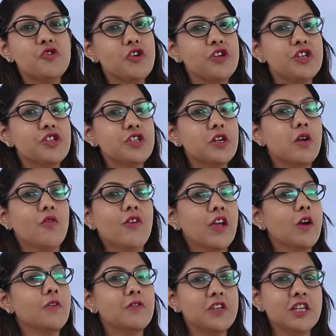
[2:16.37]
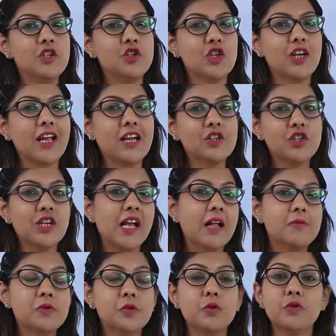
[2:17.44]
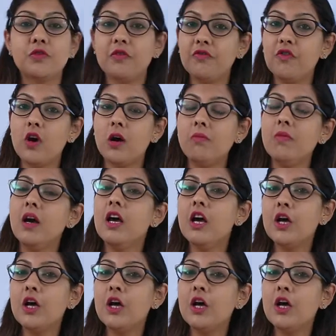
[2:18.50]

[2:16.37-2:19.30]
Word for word: traditional way of teaching and she helps to reform